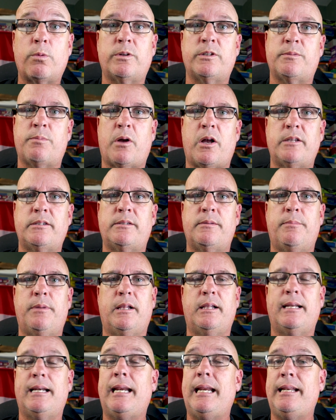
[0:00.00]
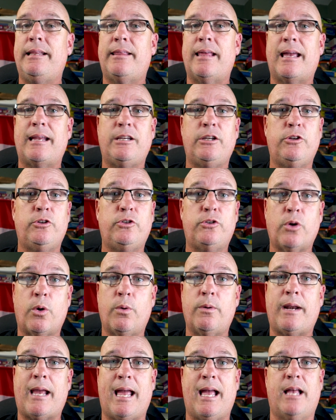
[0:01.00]
responsibility that you
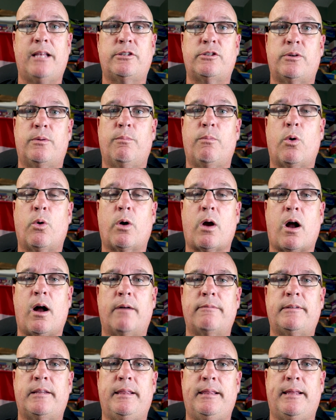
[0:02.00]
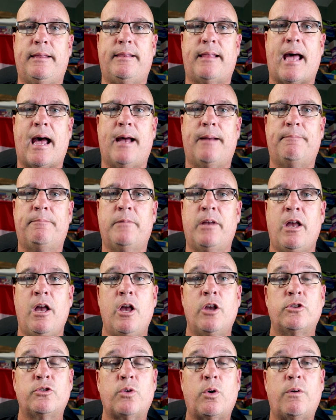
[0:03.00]
don't answer more often than that.
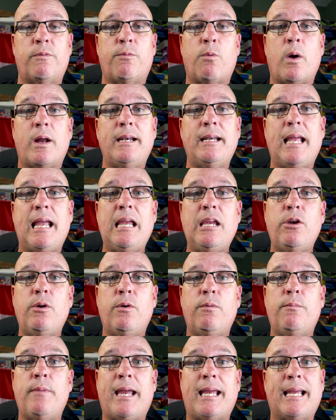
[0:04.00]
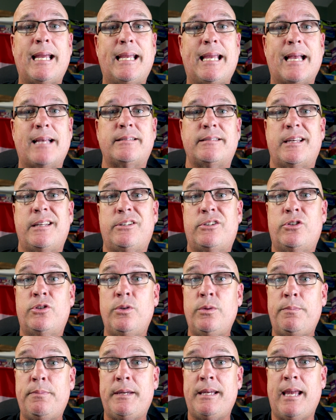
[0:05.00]
So if one day you make a guess at
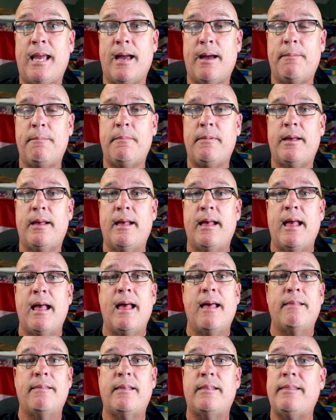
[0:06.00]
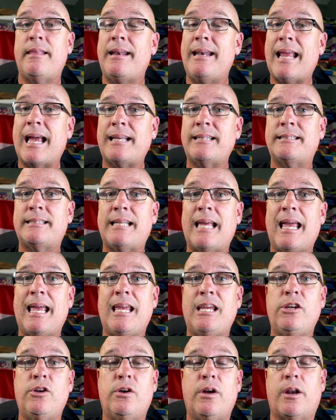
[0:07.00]
2 p.m., then the next
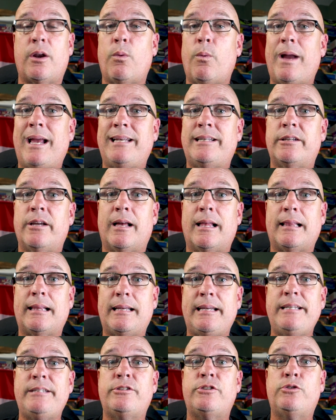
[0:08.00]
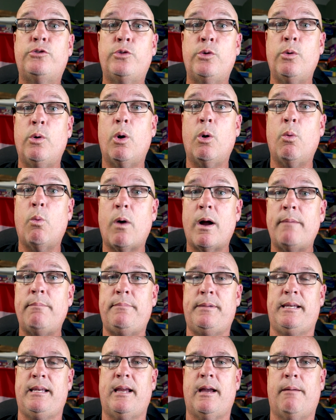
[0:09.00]
day you gotta wait till at least
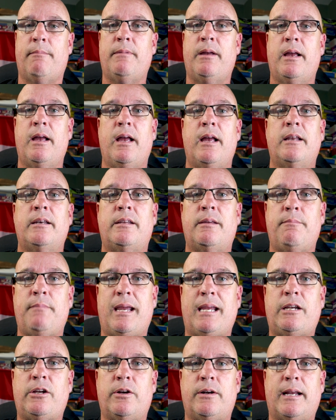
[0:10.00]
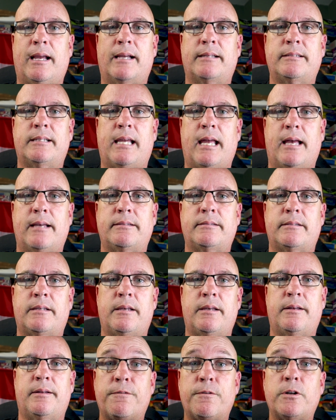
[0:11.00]
2:01 p.m. to make your next
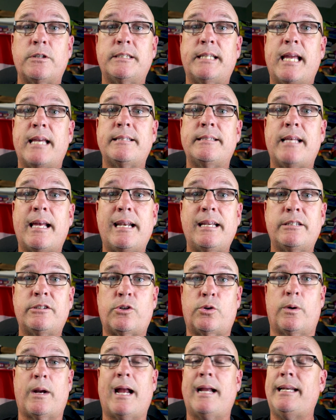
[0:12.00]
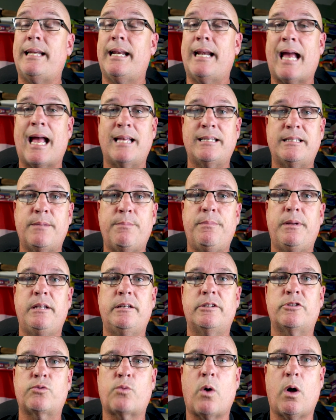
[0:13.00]
guess. The first guess that is correct and hasn't
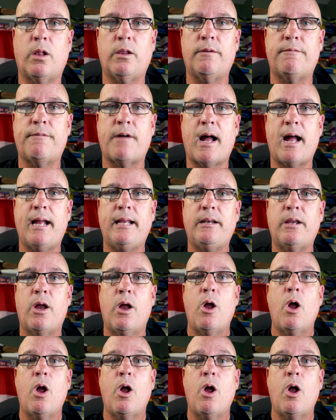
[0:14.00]
been disqualified